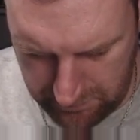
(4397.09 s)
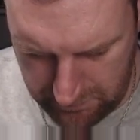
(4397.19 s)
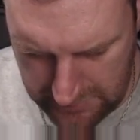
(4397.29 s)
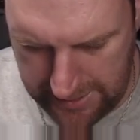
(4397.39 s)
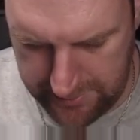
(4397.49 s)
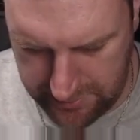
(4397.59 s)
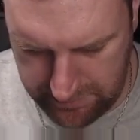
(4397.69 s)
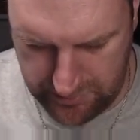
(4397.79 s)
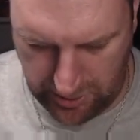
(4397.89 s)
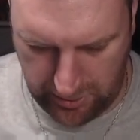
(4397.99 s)
Yes,
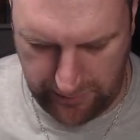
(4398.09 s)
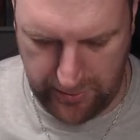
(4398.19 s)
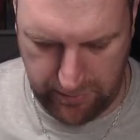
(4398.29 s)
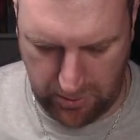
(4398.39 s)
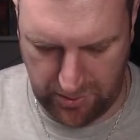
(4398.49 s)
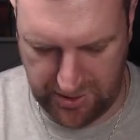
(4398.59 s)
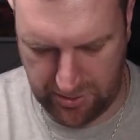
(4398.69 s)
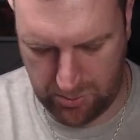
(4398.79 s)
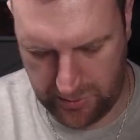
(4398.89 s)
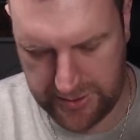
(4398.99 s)
so if you roll a
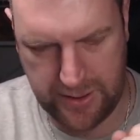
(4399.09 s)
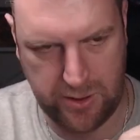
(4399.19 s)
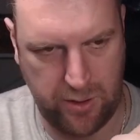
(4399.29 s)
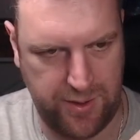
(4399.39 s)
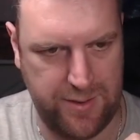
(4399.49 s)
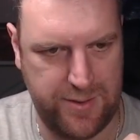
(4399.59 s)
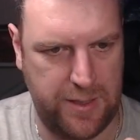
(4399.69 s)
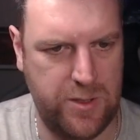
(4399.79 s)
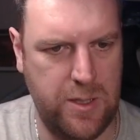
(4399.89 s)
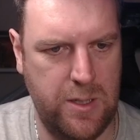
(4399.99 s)
6 to wound, then you can't take
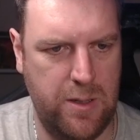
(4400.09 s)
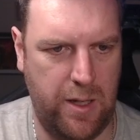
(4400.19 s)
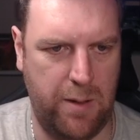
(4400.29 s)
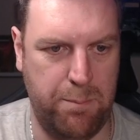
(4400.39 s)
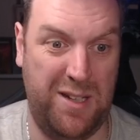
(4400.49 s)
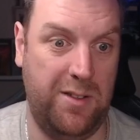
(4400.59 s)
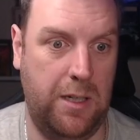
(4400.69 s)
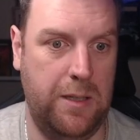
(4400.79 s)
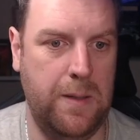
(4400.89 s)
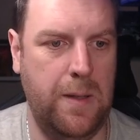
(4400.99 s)
saves,
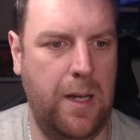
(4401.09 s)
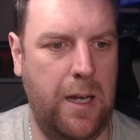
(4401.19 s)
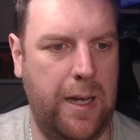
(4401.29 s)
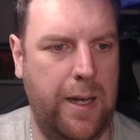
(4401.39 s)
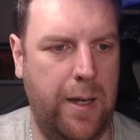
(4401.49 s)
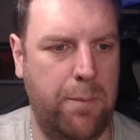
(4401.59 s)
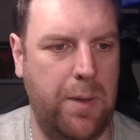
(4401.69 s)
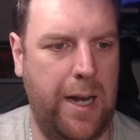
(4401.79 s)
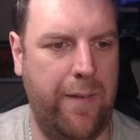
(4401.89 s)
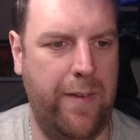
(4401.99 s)
basically.
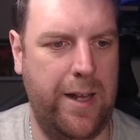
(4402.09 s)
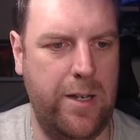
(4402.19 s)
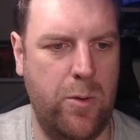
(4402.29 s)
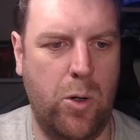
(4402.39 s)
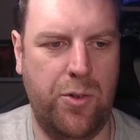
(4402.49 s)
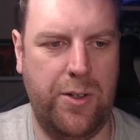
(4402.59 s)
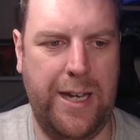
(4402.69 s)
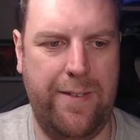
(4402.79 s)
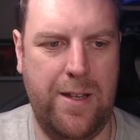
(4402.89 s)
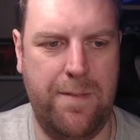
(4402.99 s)
And then you also
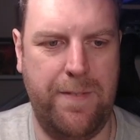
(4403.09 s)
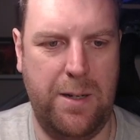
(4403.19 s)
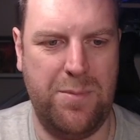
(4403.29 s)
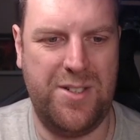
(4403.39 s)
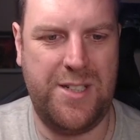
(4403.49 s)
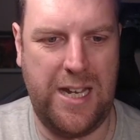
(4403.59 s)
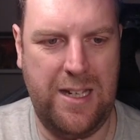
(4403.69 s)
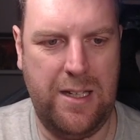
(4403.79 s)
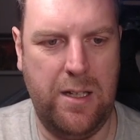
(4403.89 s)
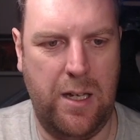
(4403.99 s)
get the Envenomed
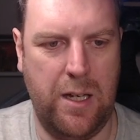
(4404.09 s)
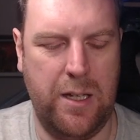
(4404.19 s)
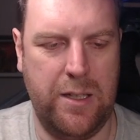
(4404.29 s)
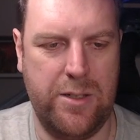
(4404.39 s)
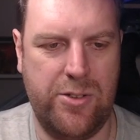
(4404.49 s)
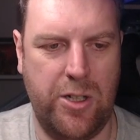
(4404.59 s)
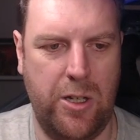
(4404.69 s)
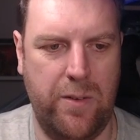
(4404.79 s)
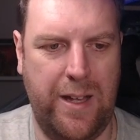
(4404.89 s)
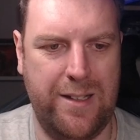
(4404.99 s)
Sting,
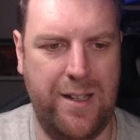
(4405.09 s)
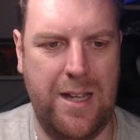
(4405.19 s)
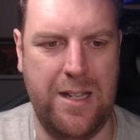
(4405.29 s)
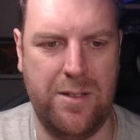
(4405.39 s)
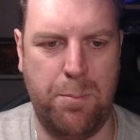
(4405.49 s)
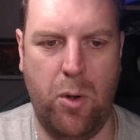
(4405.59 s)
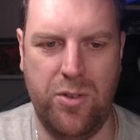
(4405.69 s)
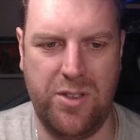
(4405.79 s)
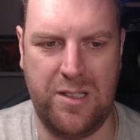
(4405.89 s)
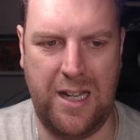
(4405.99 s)
so that is
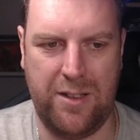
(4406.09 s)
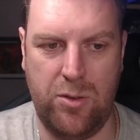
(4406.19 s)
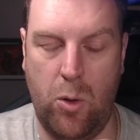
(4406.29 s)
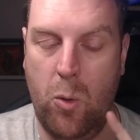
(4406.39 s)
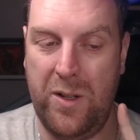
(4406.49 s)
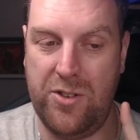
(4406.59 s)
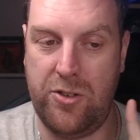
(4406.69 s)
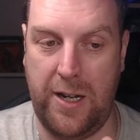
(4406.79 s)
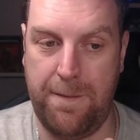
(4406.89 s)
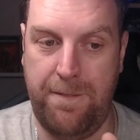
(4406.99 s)
poison attacks always
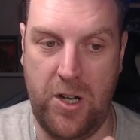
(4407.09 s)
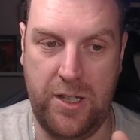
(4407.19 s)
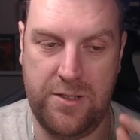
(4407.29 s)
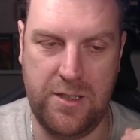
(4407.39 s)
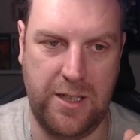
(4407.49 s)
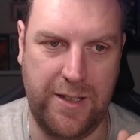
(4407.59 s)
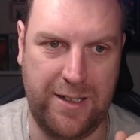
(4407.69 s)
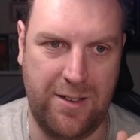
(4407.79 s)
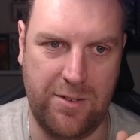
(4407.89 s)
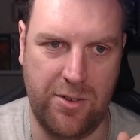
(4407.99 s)
strike first, and
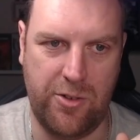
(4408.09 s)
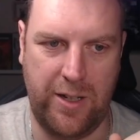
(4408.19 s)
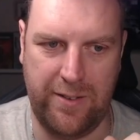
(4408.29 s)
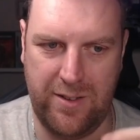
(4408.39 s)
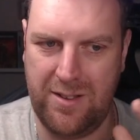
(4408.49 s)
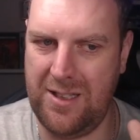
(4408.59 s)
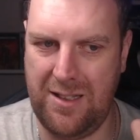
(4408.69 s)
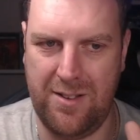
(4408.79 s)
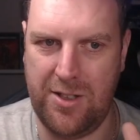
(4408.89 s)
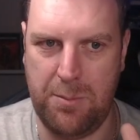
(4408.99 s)
that is the strength,
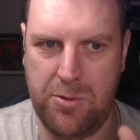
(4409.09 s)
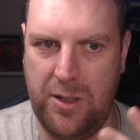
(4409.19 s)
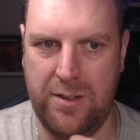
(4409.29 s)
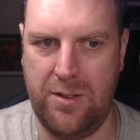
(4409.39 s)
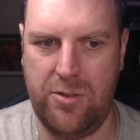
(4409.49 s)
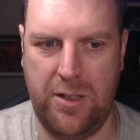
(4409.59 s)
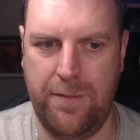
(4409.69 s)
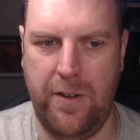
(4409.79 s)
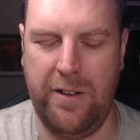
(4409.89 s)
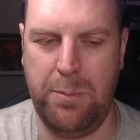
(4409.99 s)
exactly the same strength. It's strength
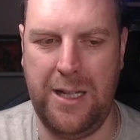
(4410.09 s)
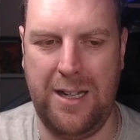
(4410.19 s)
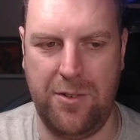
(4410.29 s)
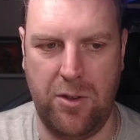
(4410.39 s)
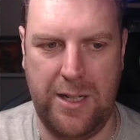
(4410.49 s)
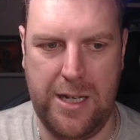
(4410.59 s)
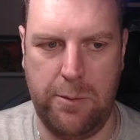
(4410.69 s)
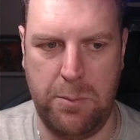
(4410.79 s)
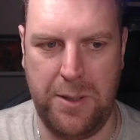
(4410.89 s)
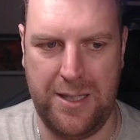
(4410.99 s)
5, but it hasn't got any
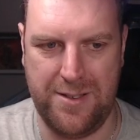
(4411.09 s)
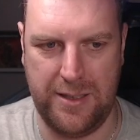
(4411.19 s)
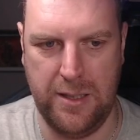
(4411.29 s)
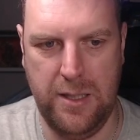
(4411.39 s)
armor piercing.